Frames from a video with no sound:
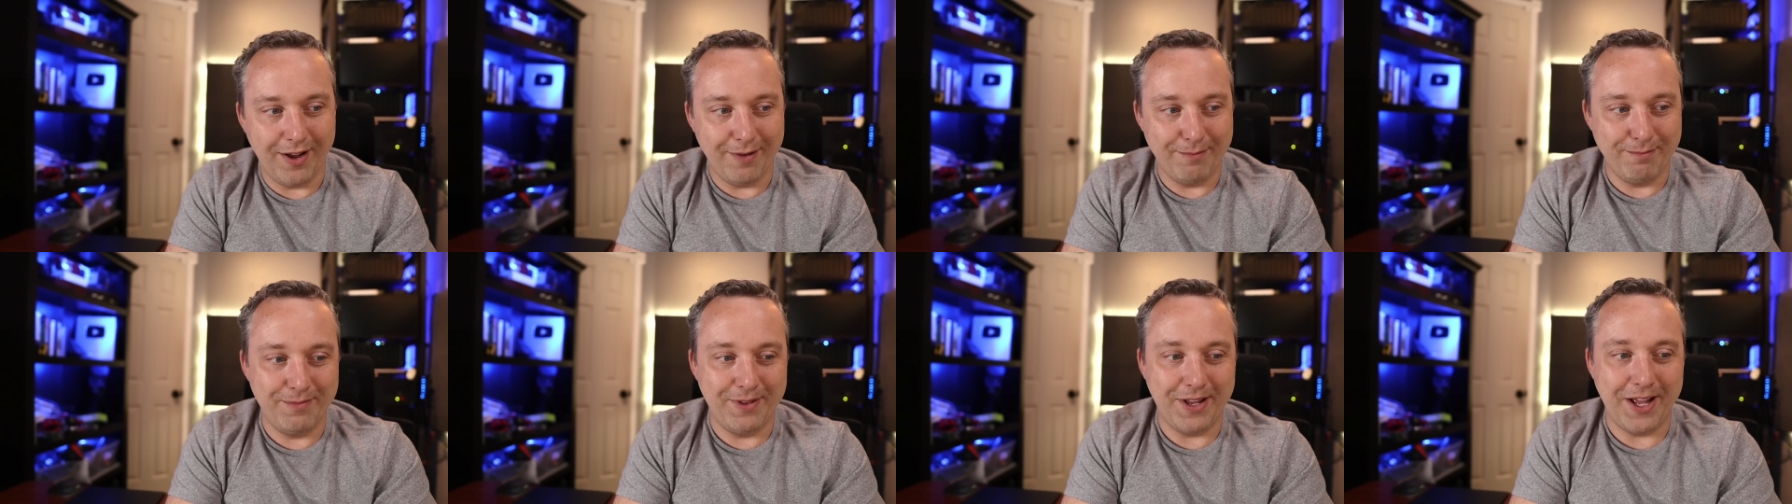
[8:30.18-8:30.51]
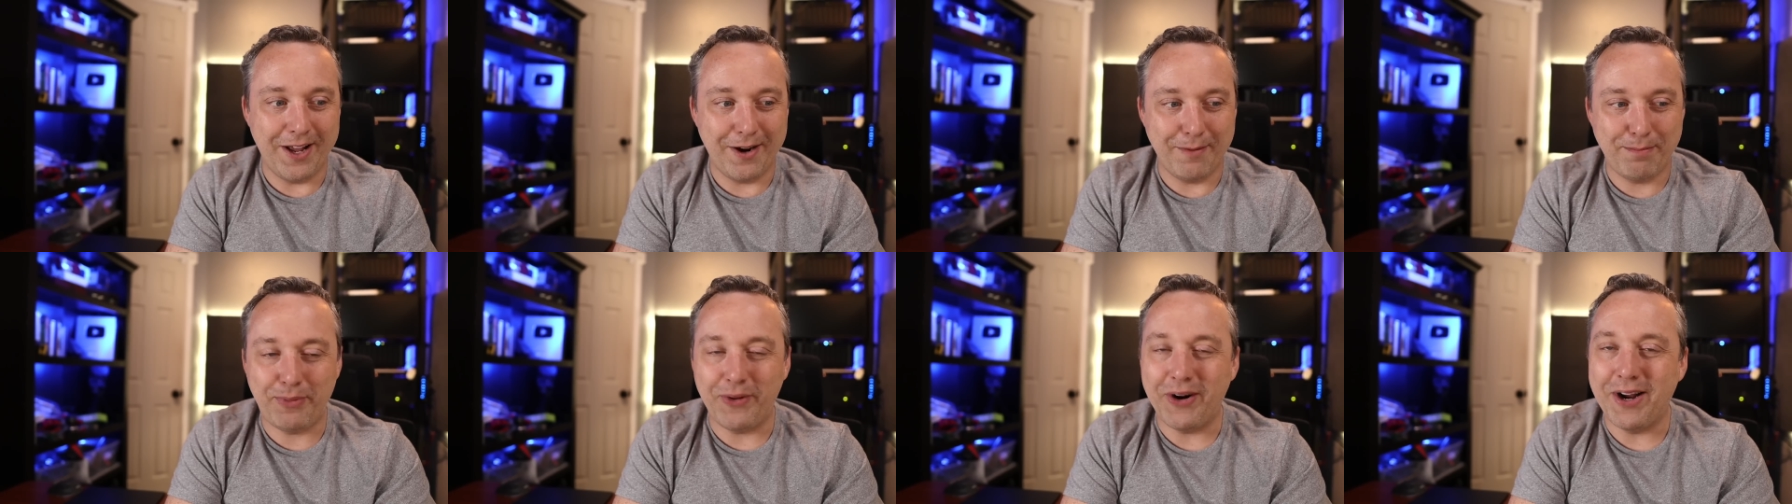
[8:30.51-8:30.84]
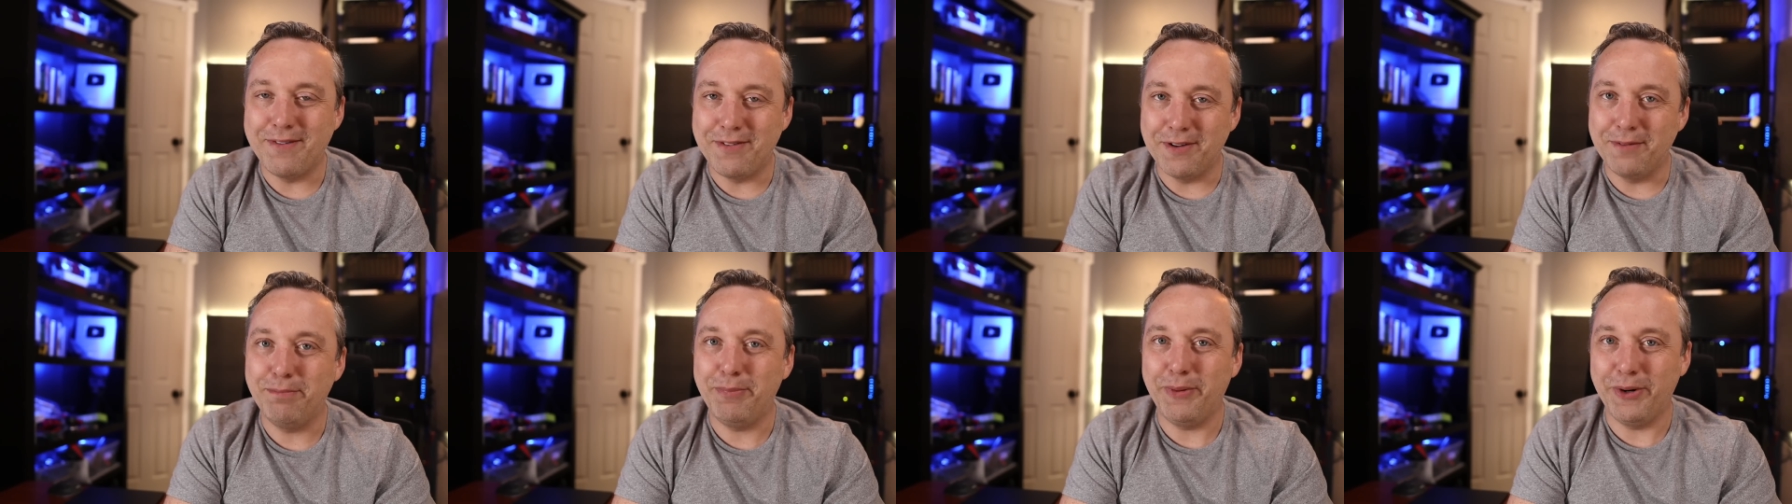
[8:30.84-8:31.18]
I'm not a
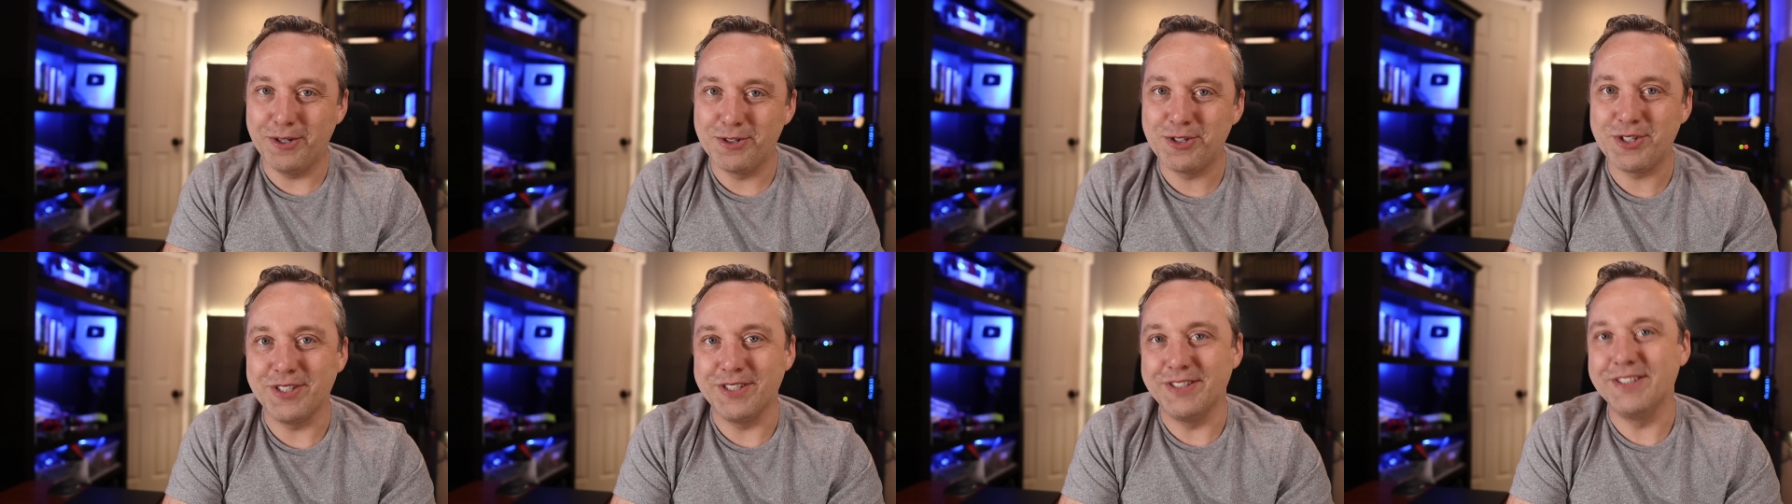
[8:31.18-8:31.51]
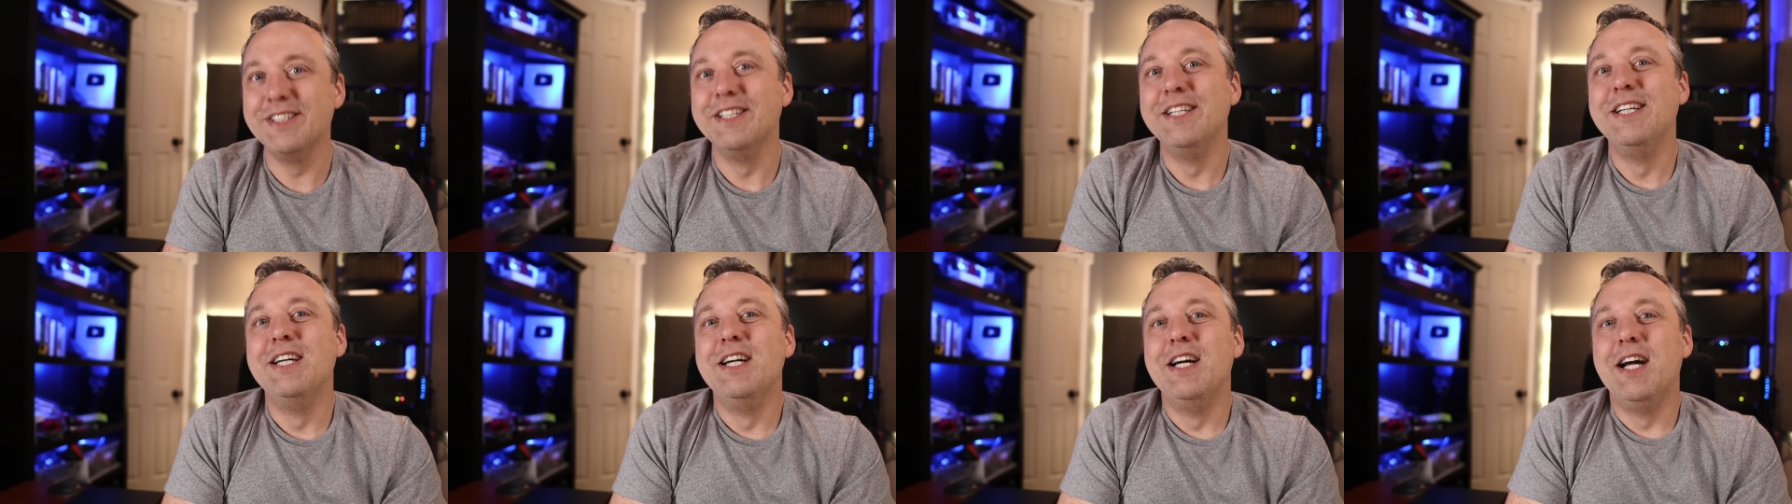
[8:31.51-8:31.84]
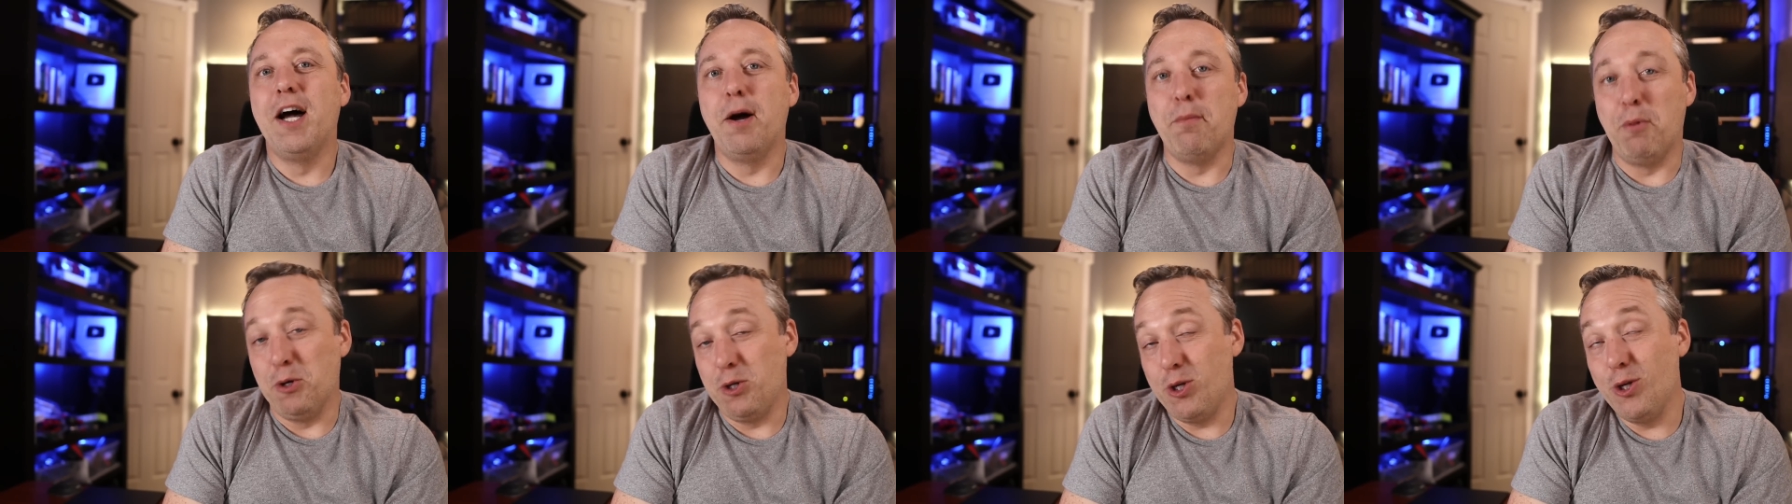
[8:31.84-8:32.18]
private person.
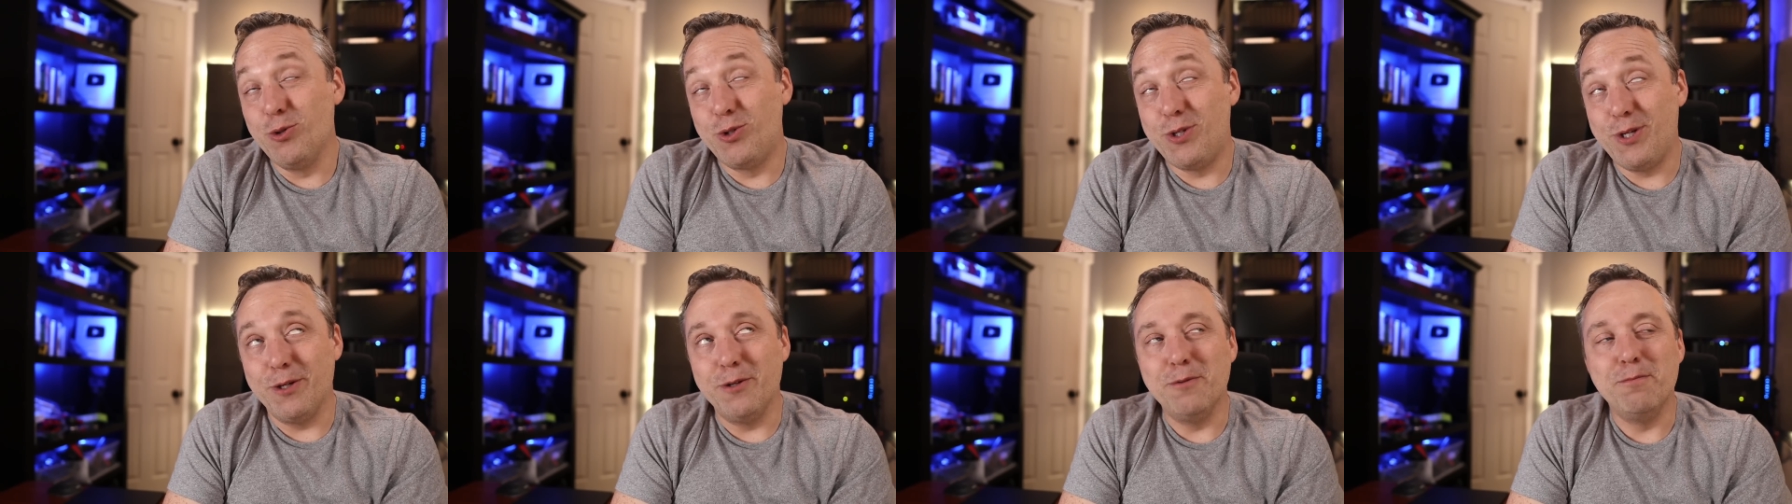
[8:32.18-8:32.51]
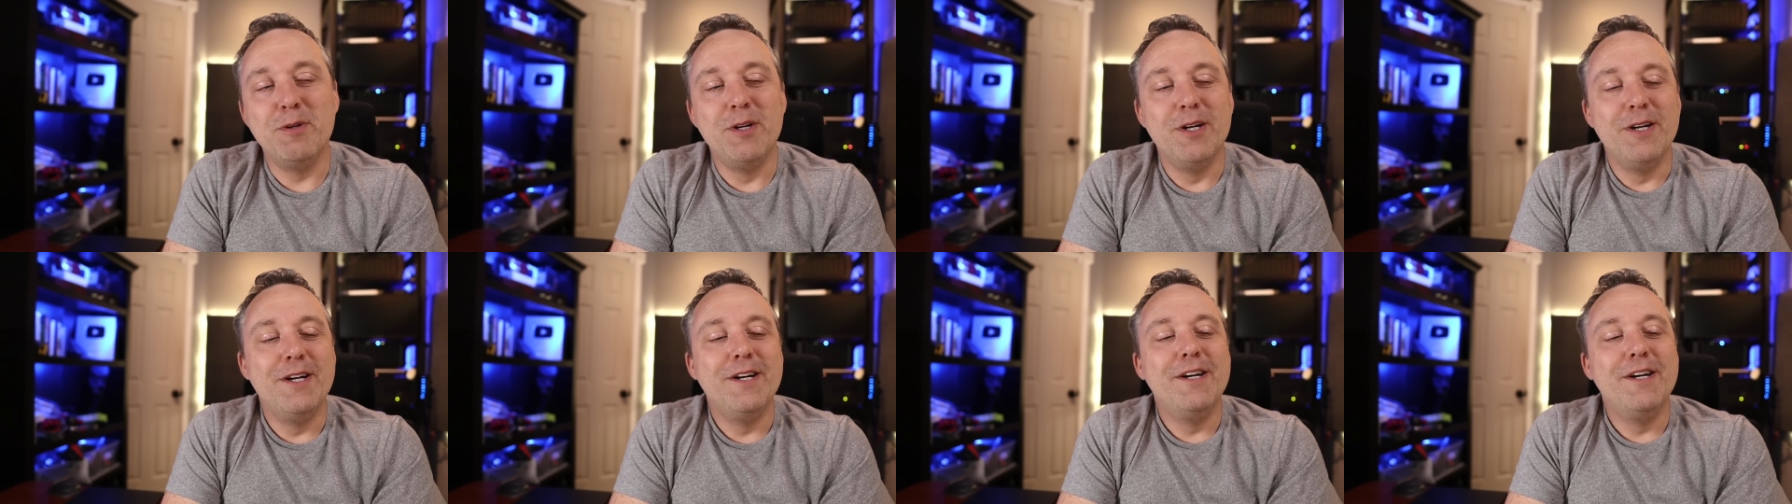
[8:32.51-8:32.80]
I'm on YouTube.